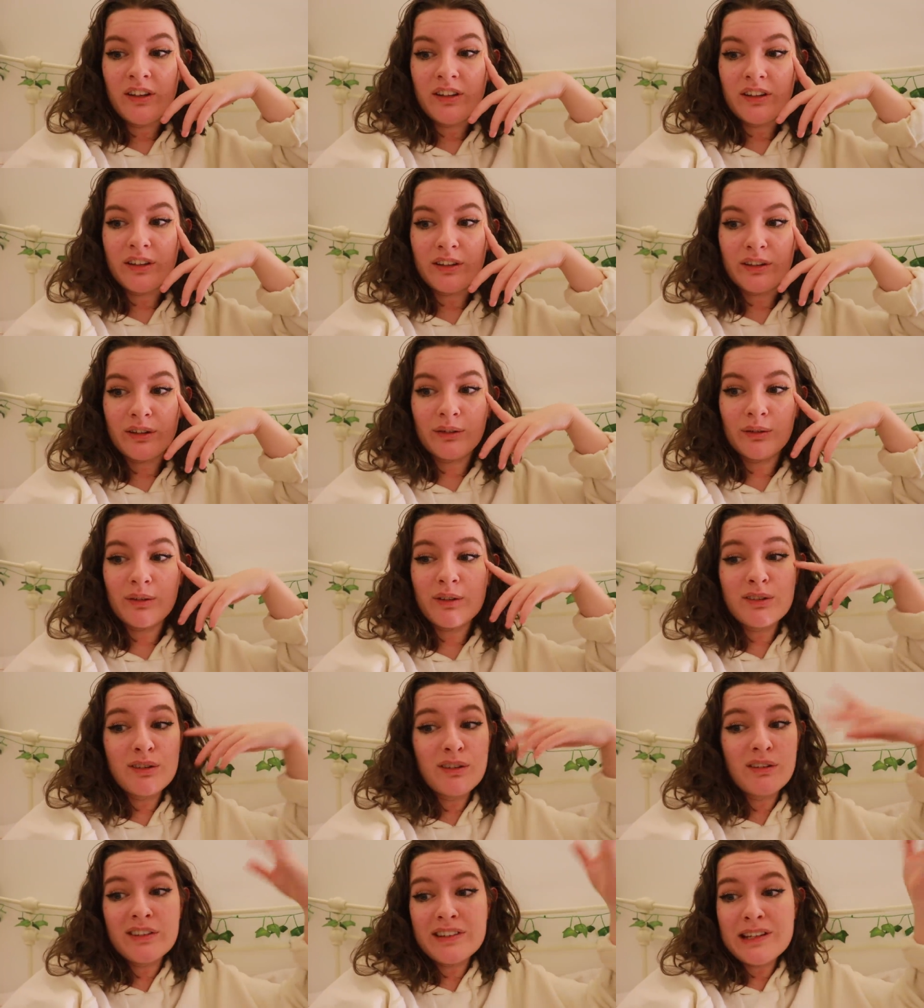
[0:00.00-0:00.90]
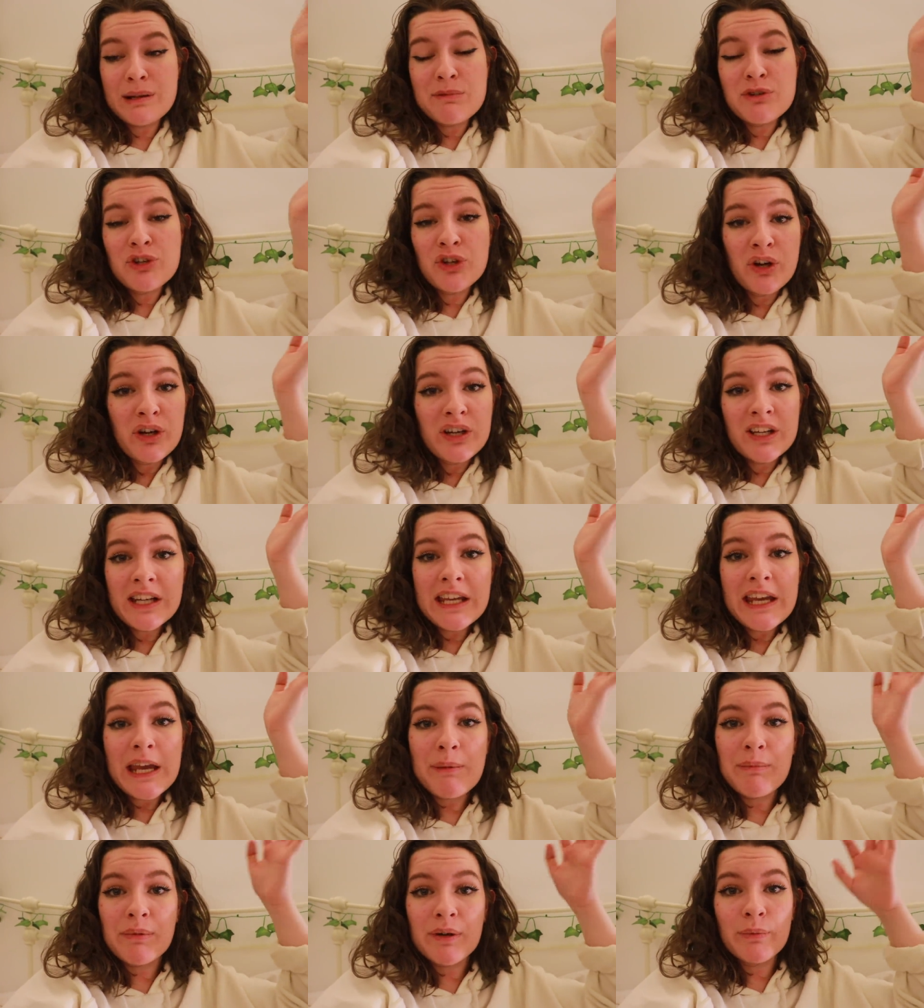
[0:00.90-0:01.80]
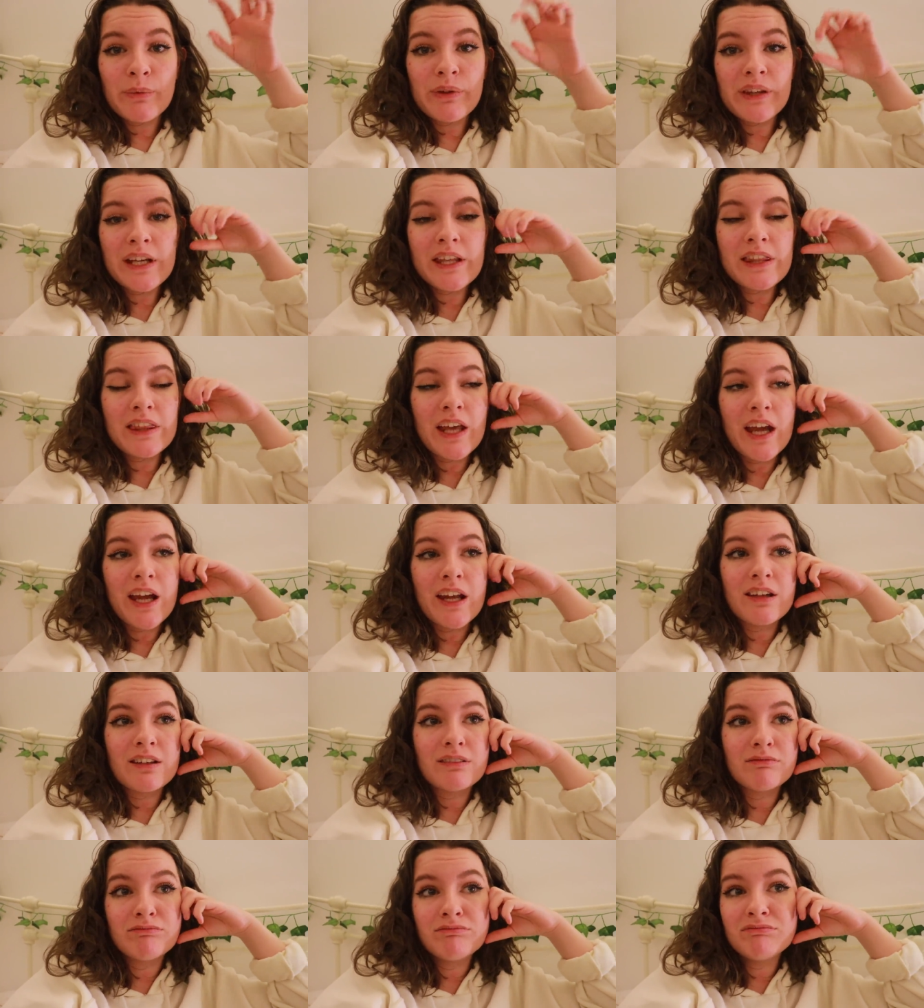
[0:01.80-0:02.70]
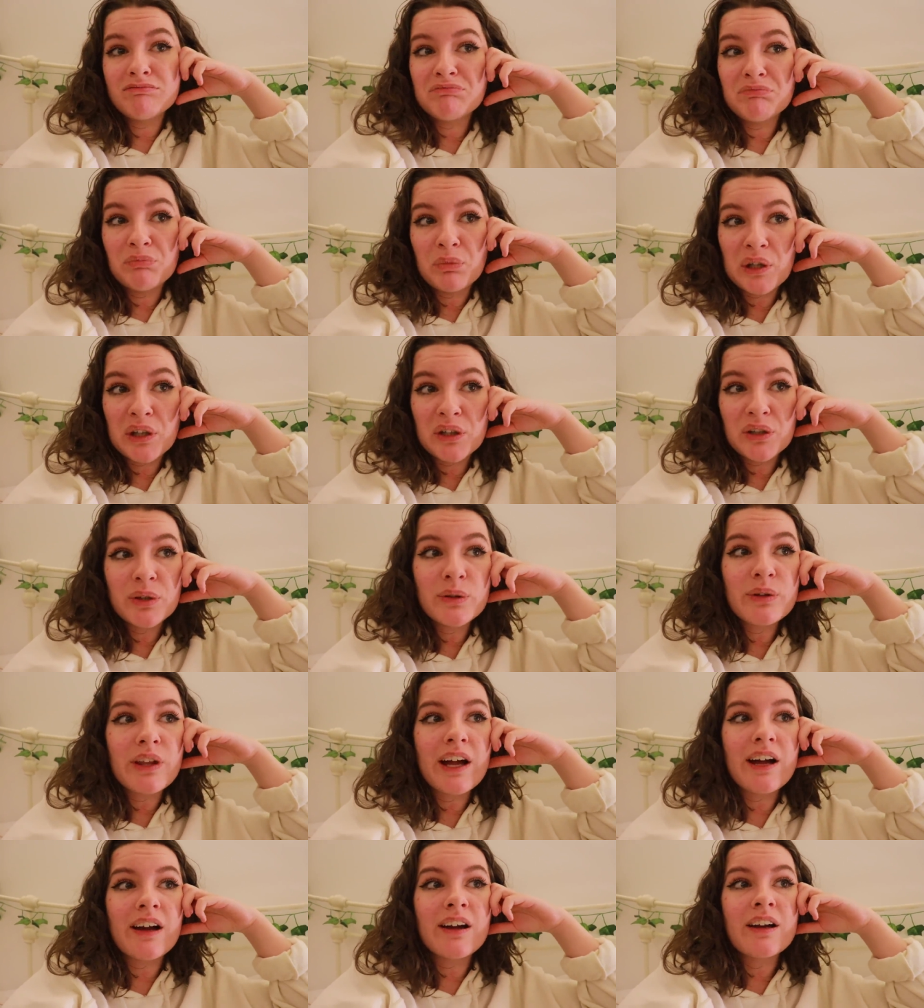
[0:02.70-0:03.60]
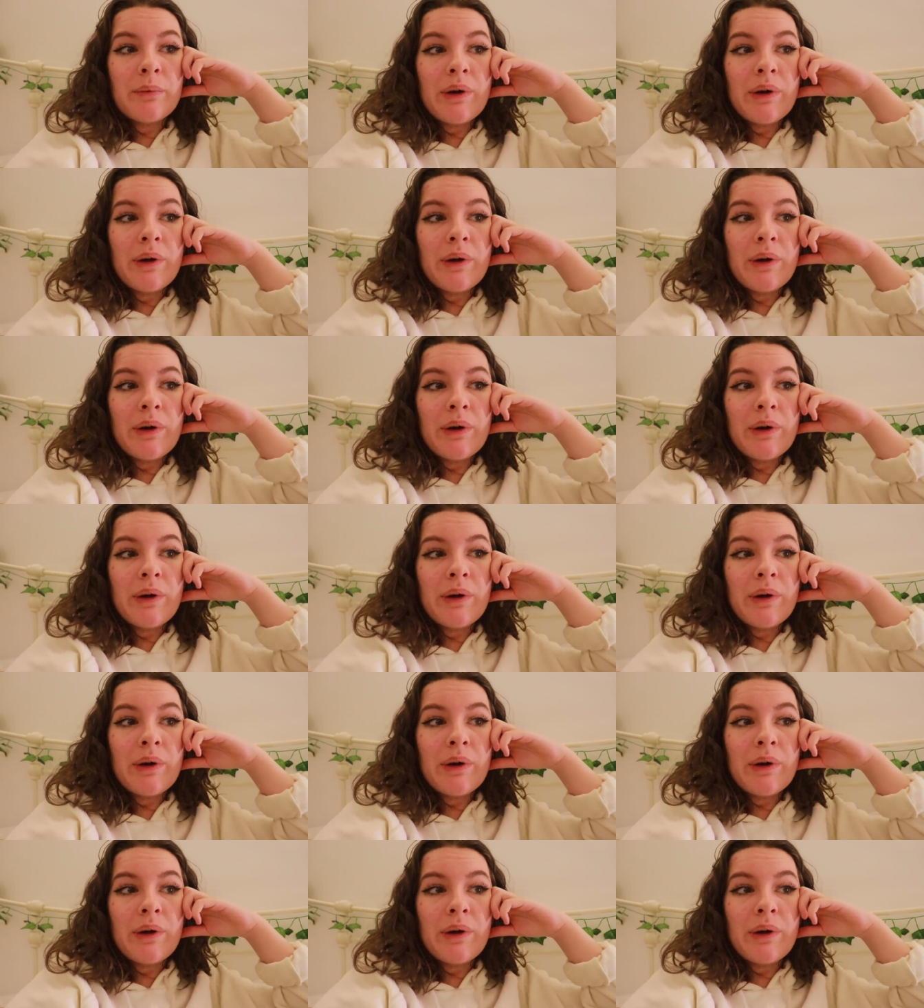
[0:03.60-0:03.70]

you know, as long as I'm enjoying it and keeping up with it, then we can do that.